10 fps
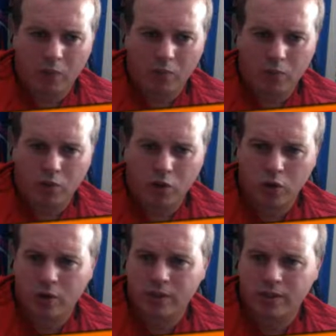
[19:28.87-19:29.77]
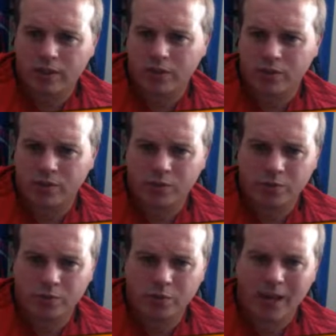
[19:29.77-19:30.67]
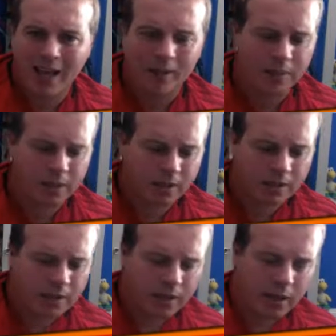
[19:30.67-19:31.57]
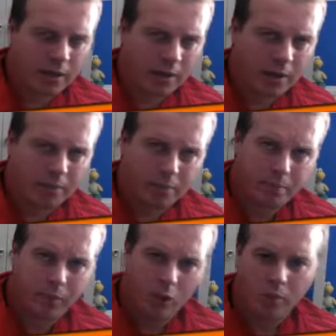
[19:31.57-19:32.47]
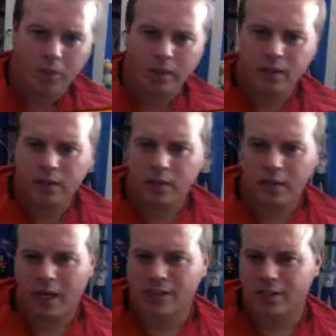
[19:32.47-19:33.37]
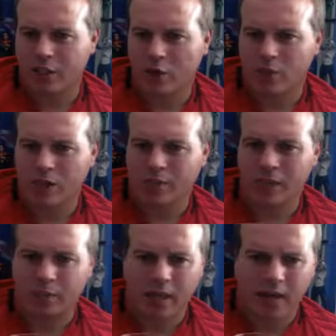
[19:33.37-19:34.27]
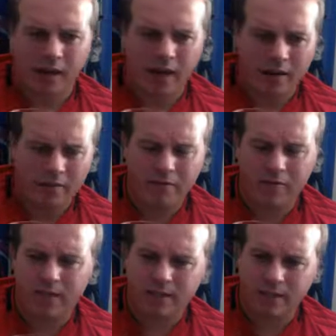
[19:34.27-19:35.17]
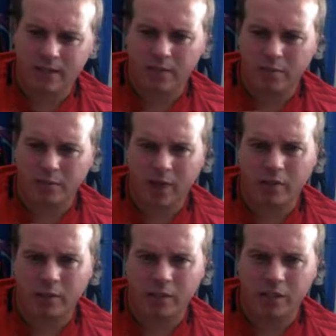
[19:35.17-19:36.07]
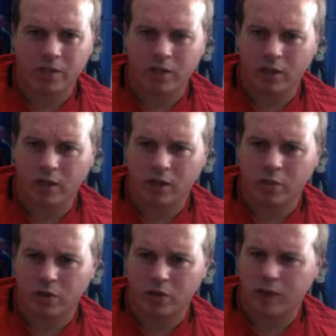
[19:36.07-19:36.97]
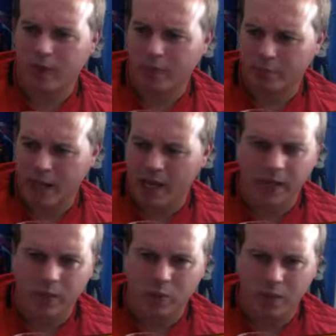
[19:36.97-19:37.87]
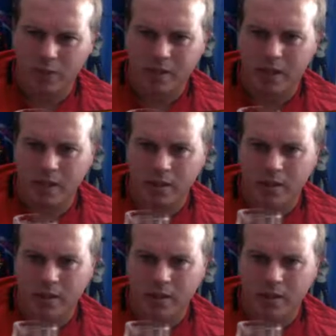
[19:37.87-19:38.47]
reluctant to blame Pogba as the only bad player. Every single player on the pitch for United was like playing at 20%.